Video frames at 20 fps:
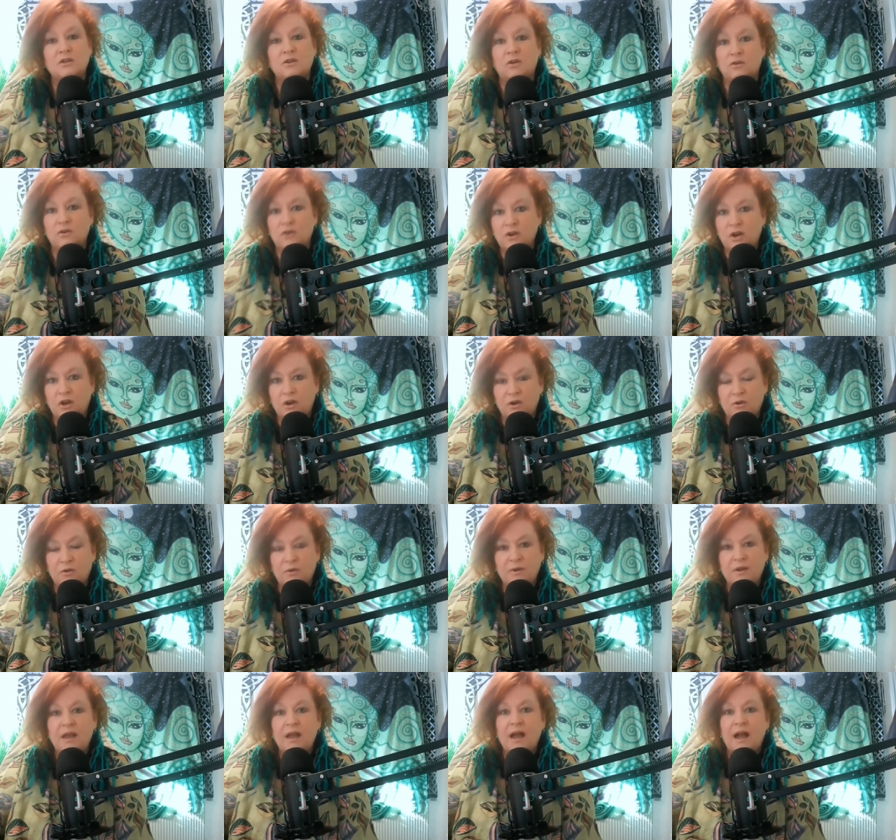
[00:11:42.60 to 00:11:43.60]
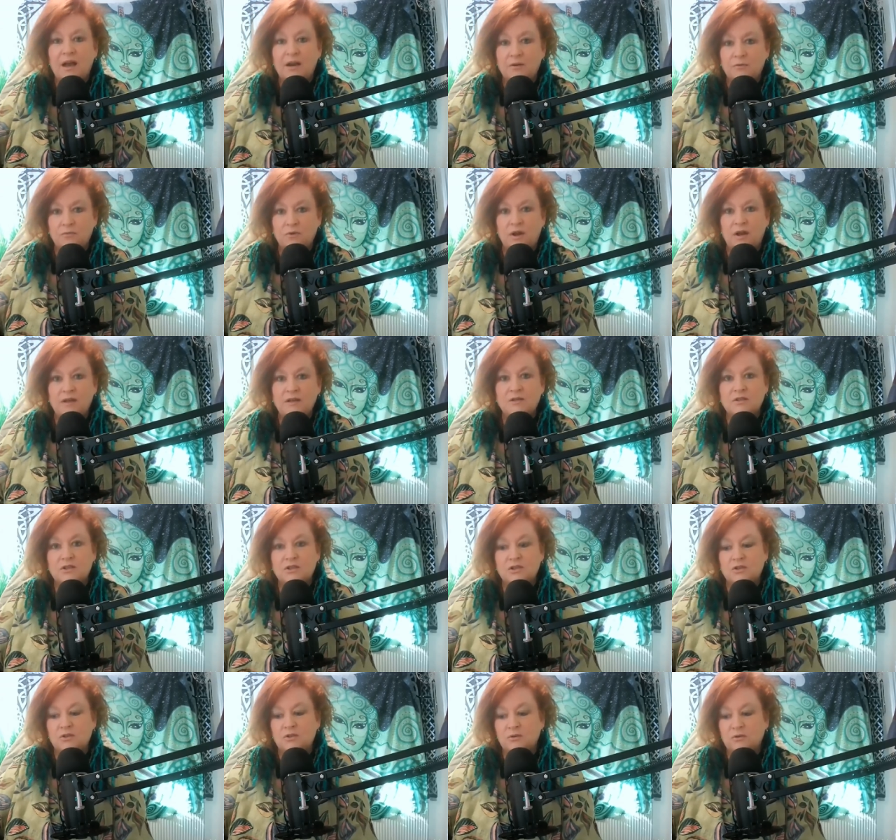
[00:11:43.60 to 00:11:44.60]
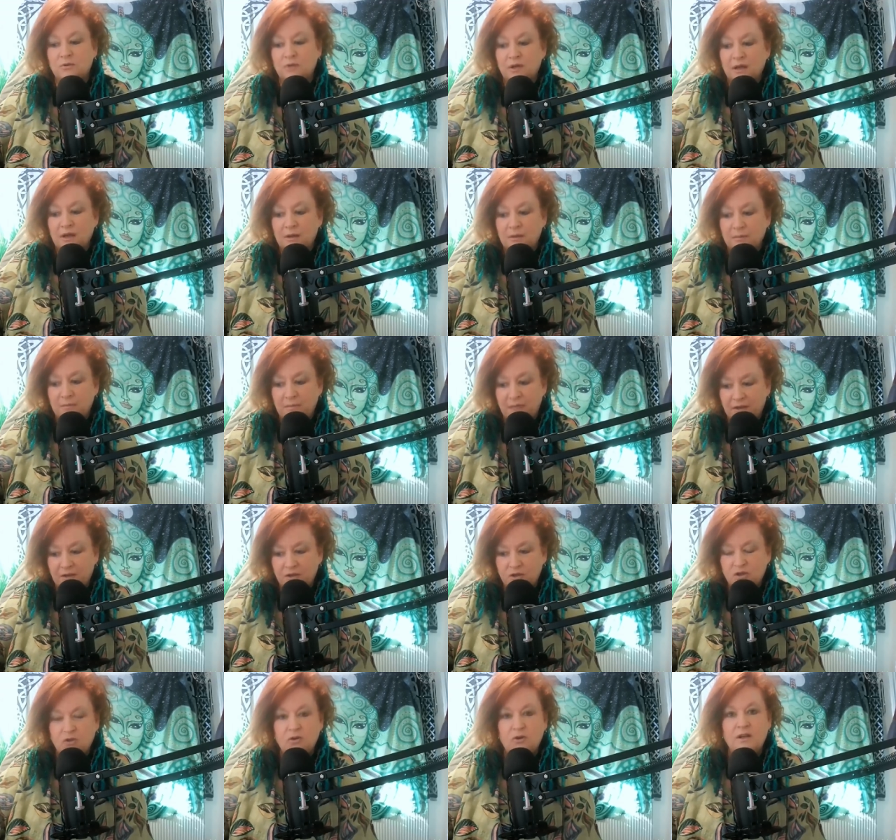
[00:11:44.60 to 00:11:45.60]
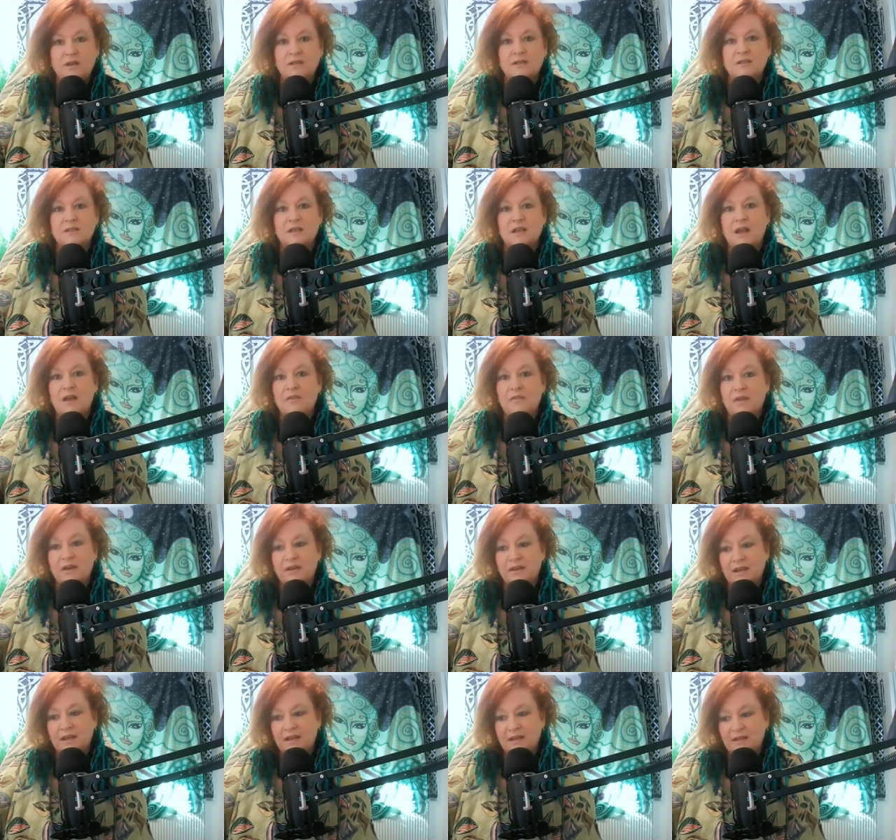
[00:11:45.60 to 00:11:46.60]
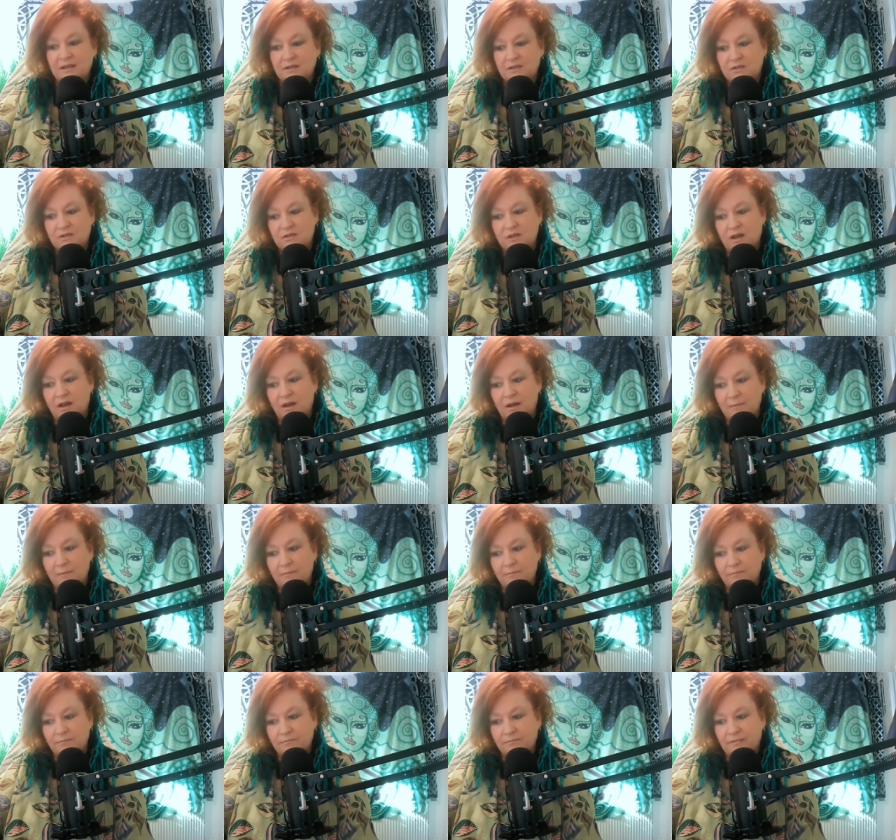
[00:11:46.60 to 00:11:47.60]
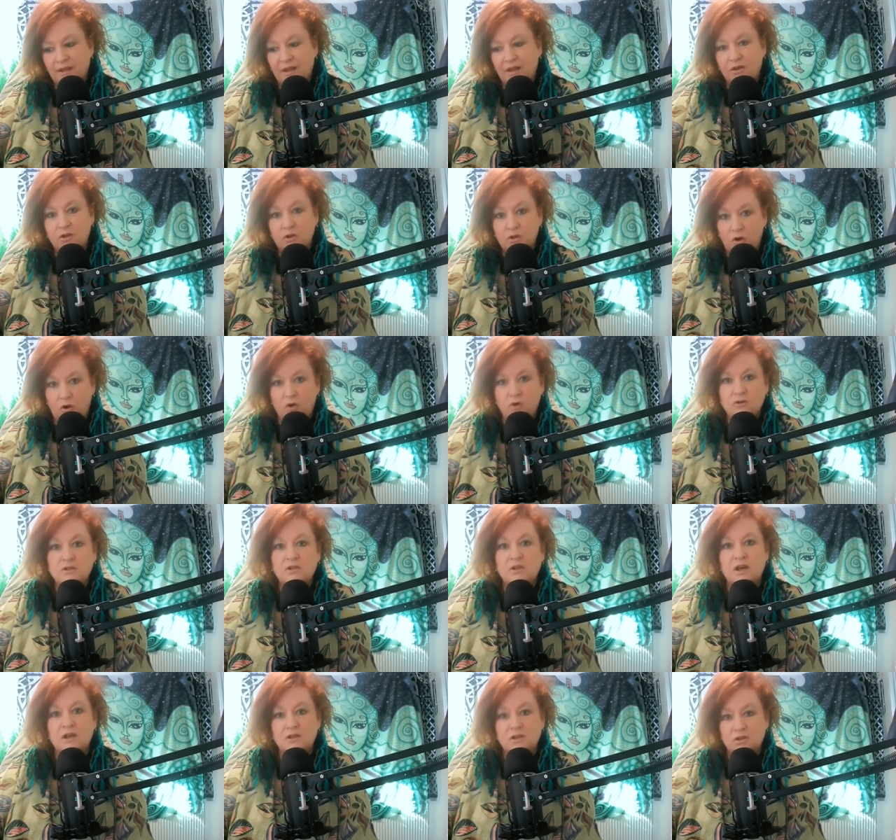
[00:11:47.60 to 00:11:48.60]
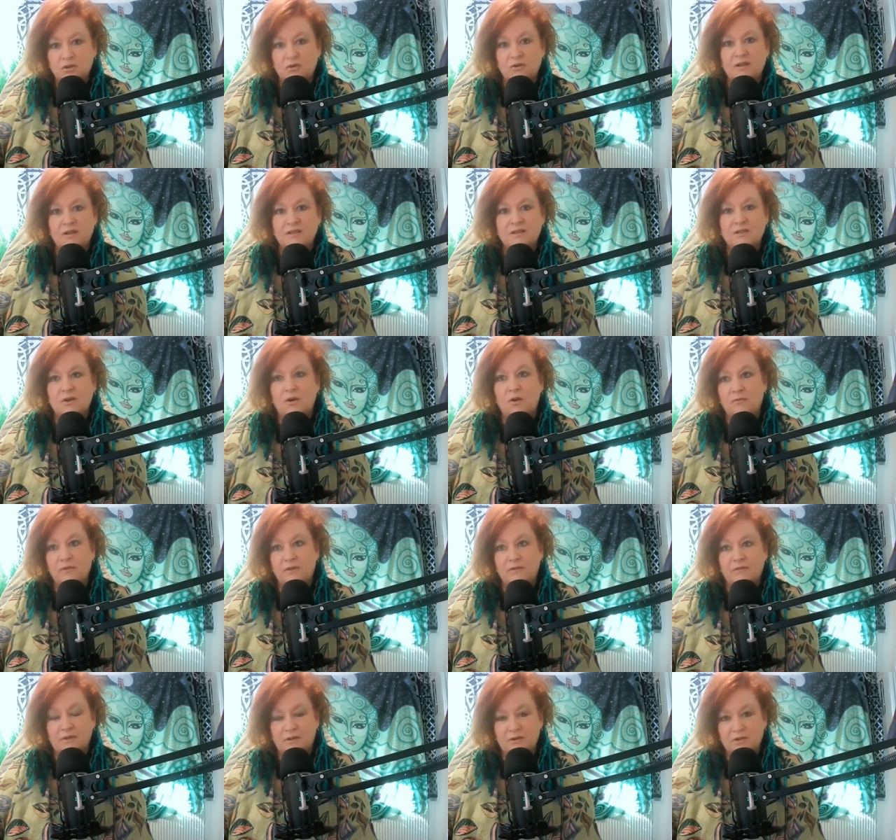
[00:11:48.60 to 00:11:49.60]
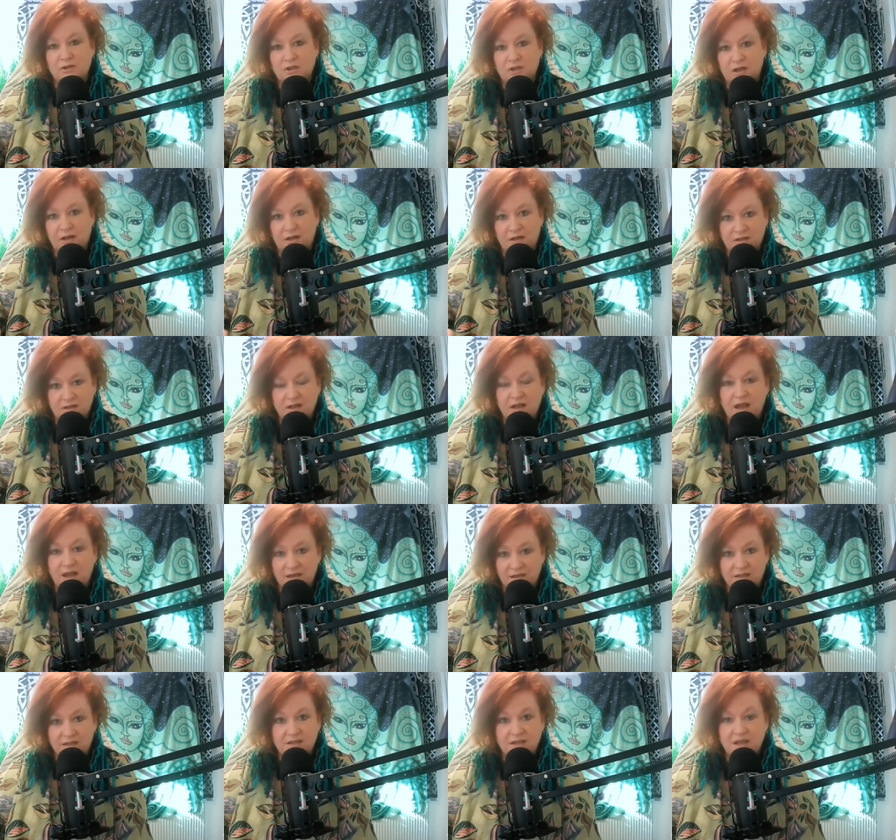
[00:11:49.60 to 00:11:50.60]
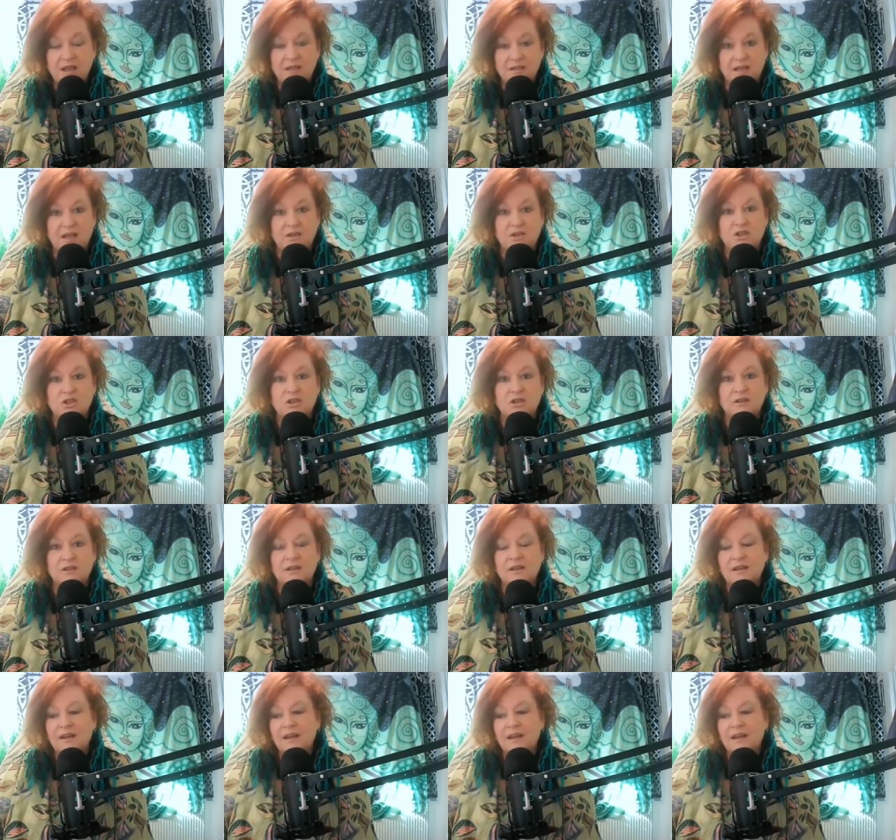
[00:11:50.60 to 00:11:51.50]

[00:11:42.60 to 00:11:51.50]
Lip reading: to not know and a right to make a choice that is not a choice of evolution and ascension.